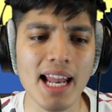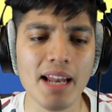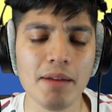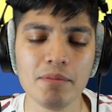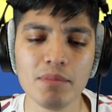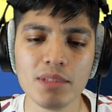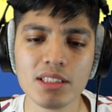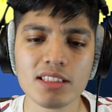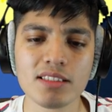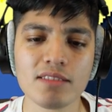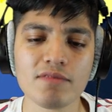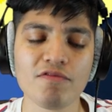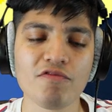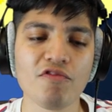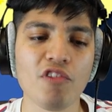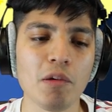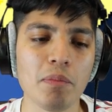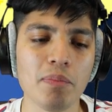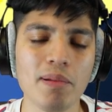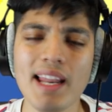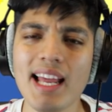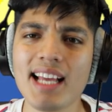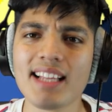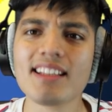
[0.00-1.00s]
Pra Mr.
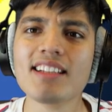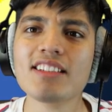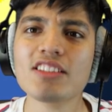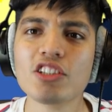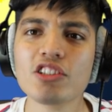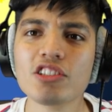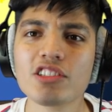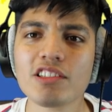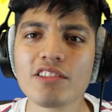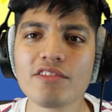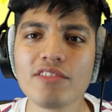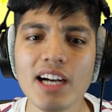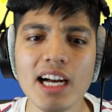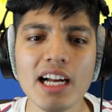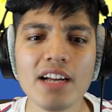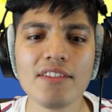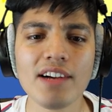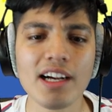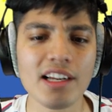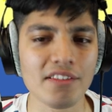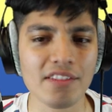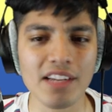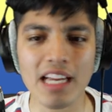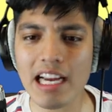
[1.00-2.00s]
for Plankton to
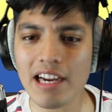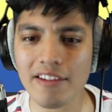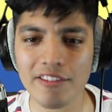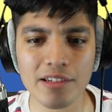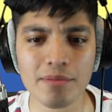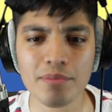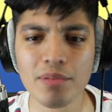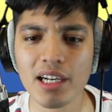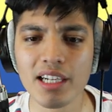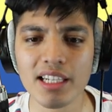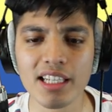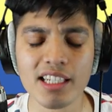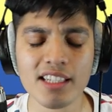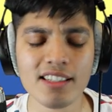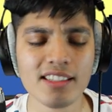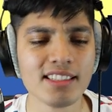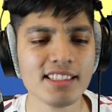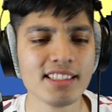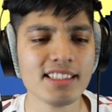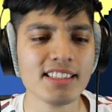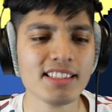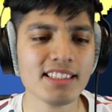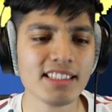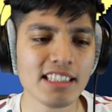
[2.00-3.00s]
survive out of
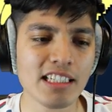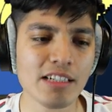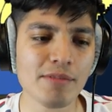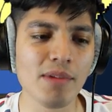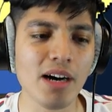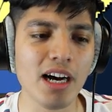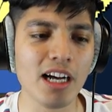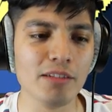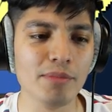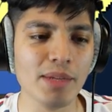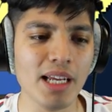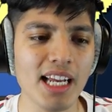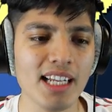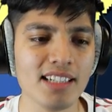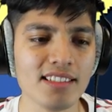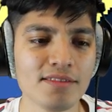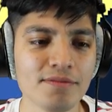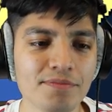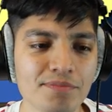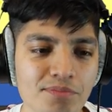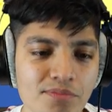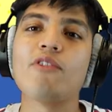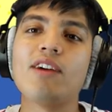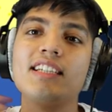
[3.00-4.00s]
everybody. Come on,
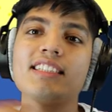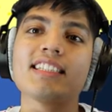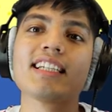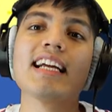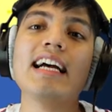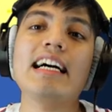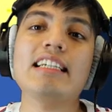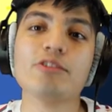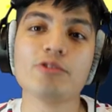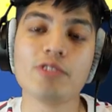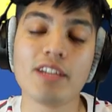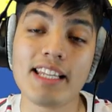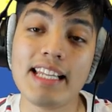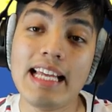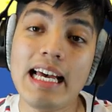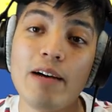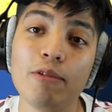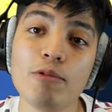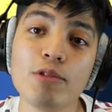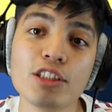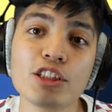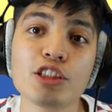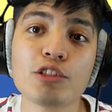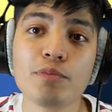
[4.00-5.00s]
man. Alright, you guys, well,
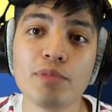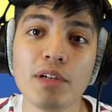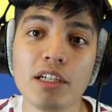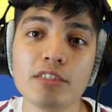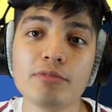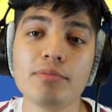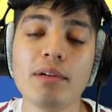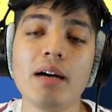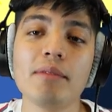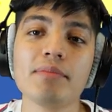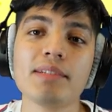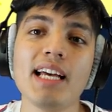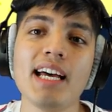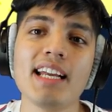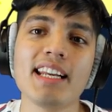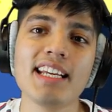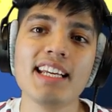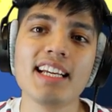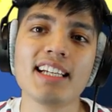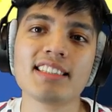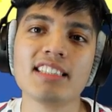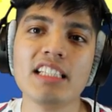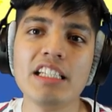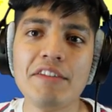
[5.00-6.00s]
that was
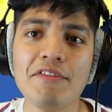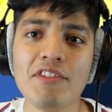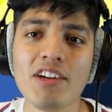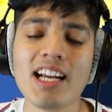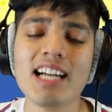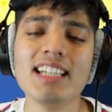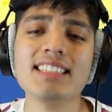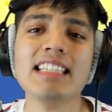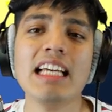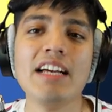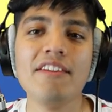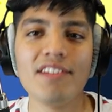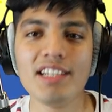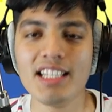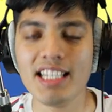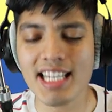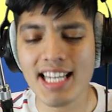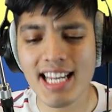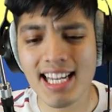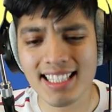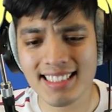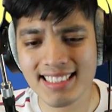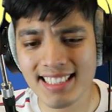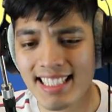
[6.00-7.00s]
SpongeBob.exe. If you guys have
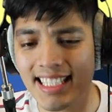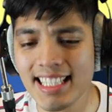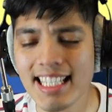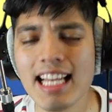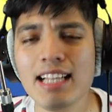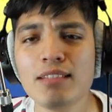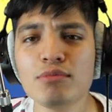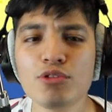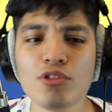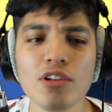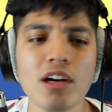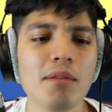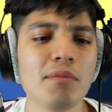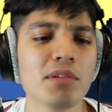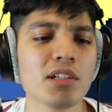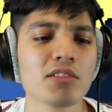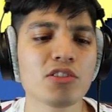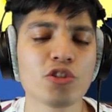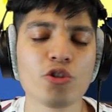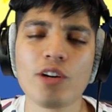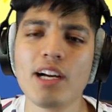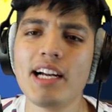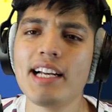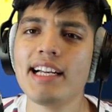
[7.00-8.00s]
any EXE games you want me
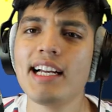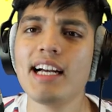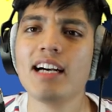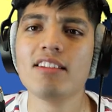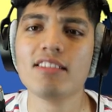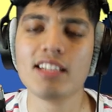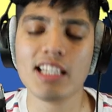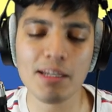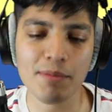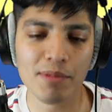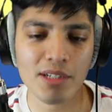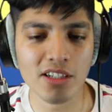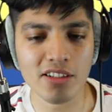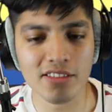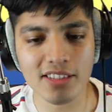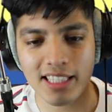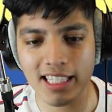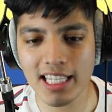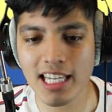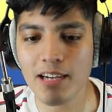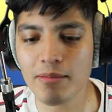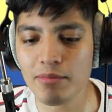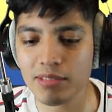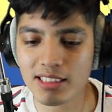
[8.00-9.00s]
to try out, let me know in
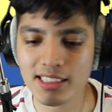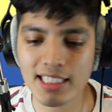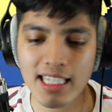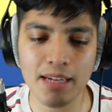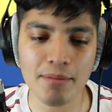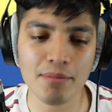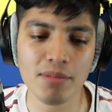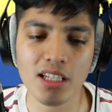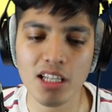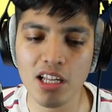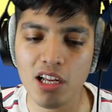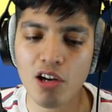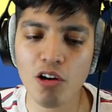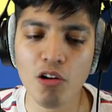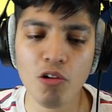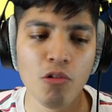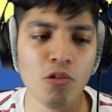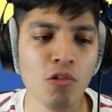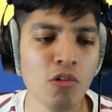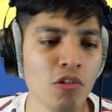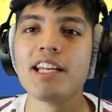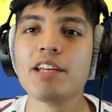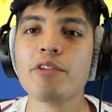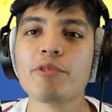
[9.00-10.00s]
the comments down
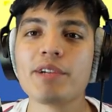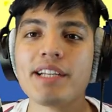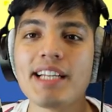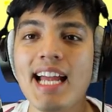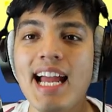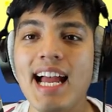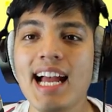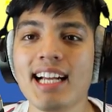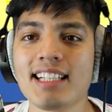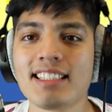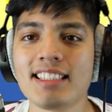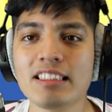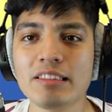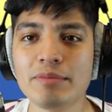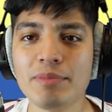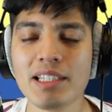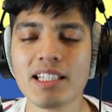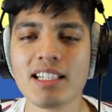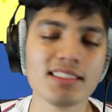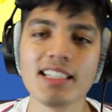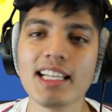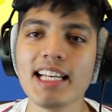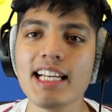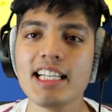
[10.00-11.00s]
below. Or any reactions,
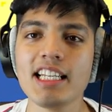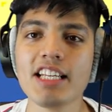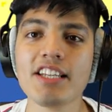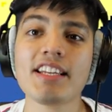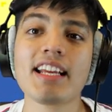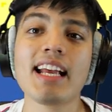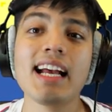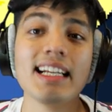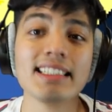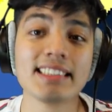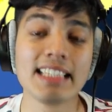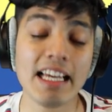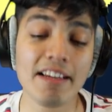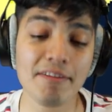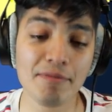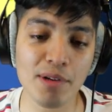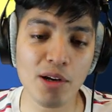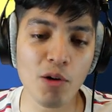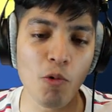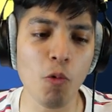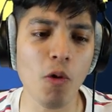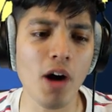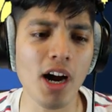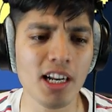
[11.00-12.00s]
because lately you guys have
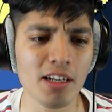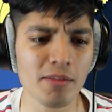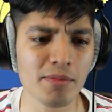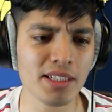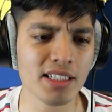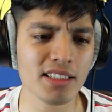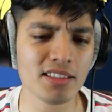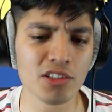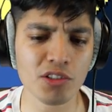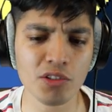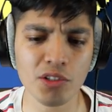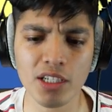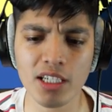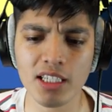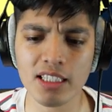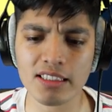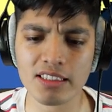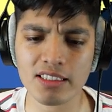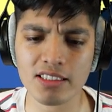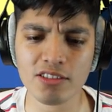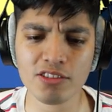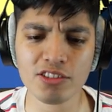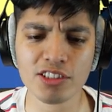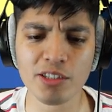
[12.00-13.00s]
been wanting me to
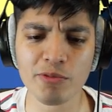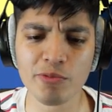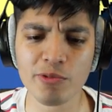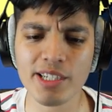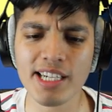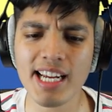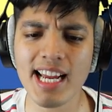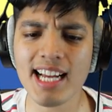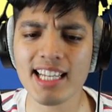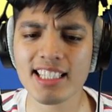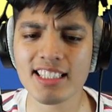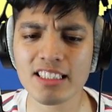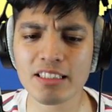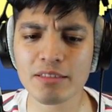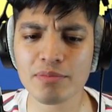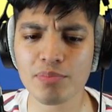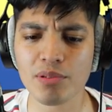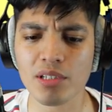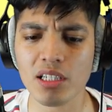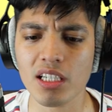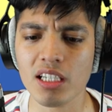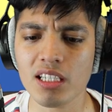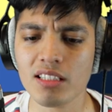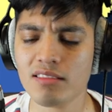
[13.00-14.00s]
uh, do some reactions,
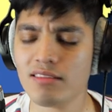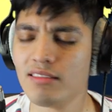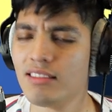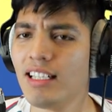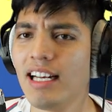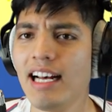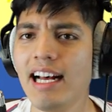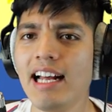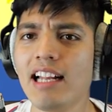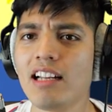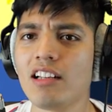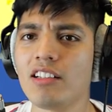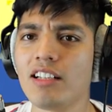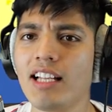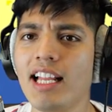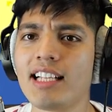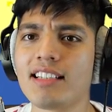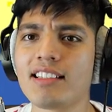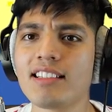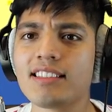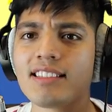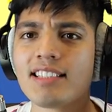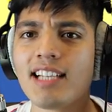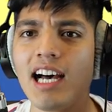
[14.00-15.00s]
but I
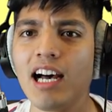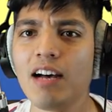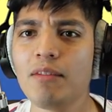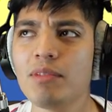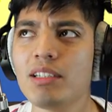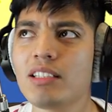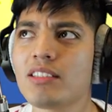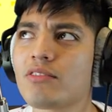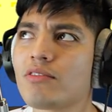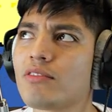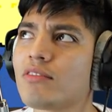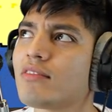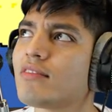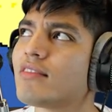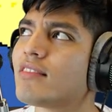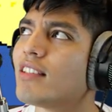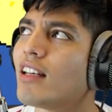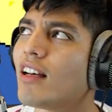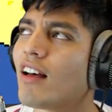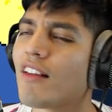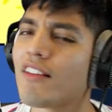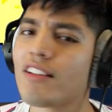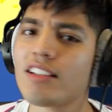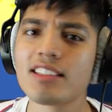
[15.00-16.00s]
like the Thomas,
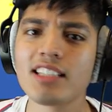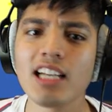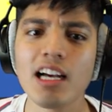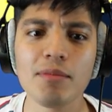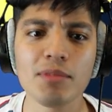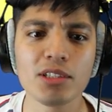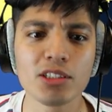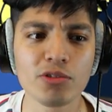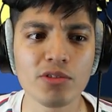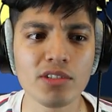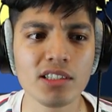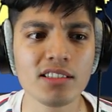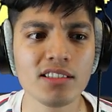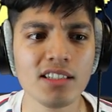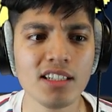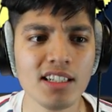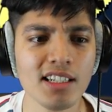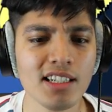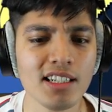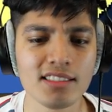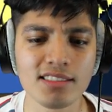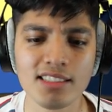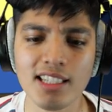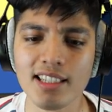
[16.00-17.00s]
the other Thomas one.
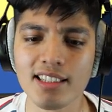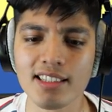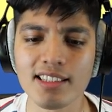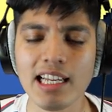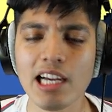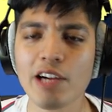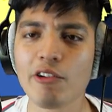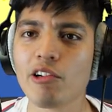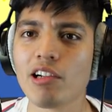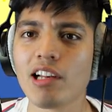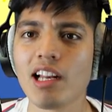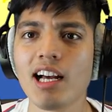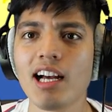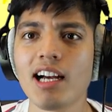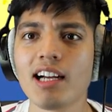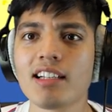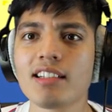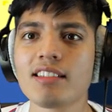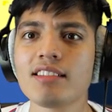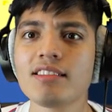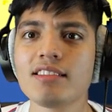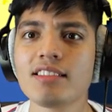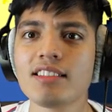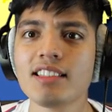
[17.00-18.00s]
It's like an hour
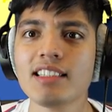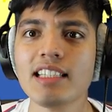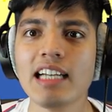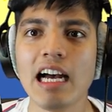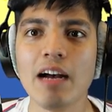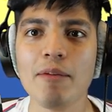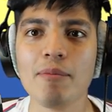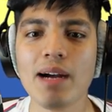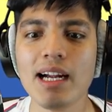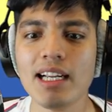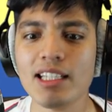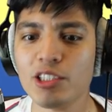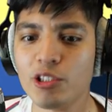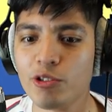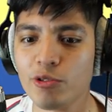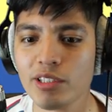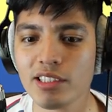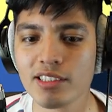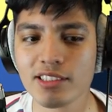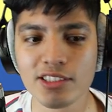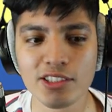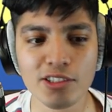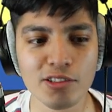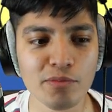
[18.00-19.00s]
long. I might
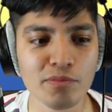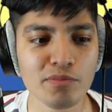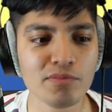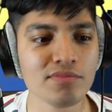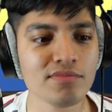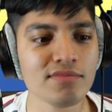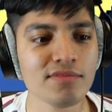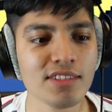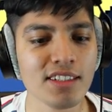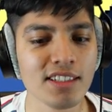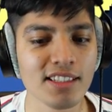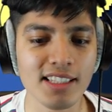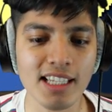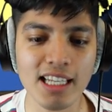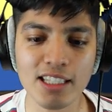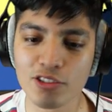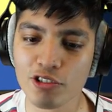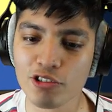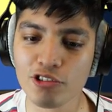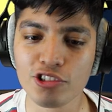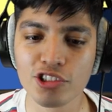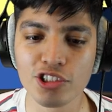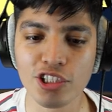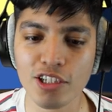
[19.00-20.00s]
do it soon.
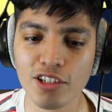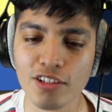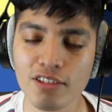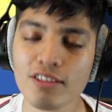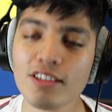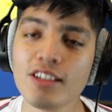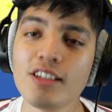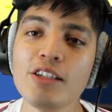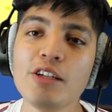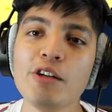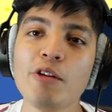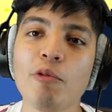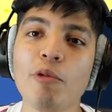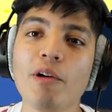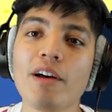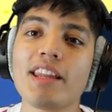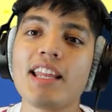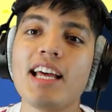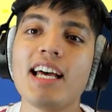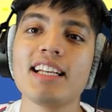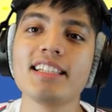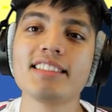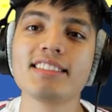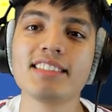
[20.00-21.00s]
Not too sure.
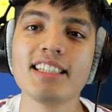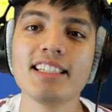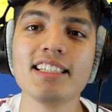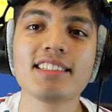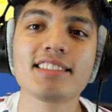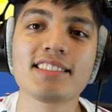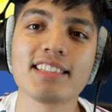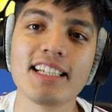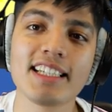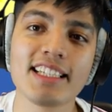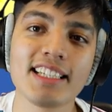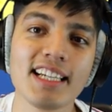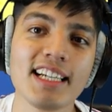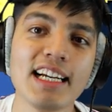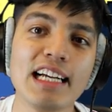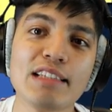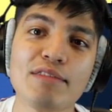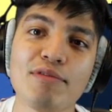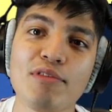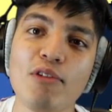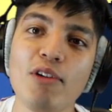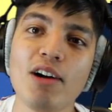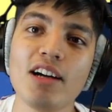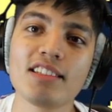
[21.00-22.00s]
Well, that is it. Thank you
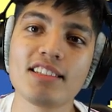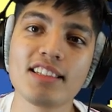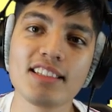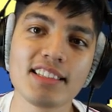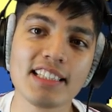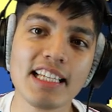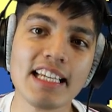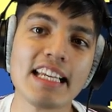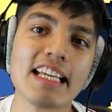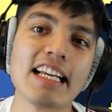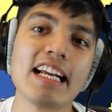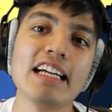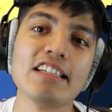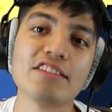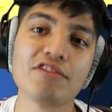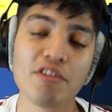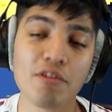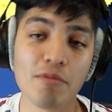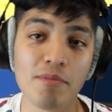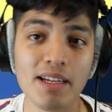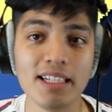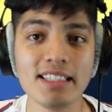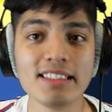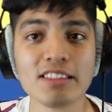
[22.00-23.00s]
guys for watching. Thank you guys
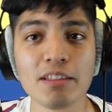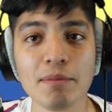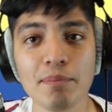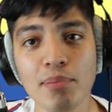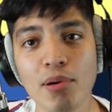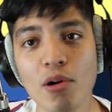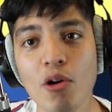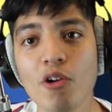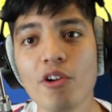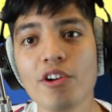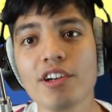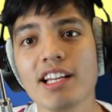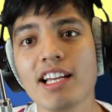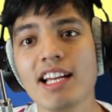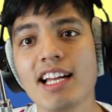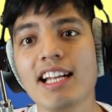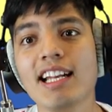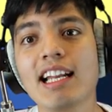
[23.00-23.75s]
for the main support.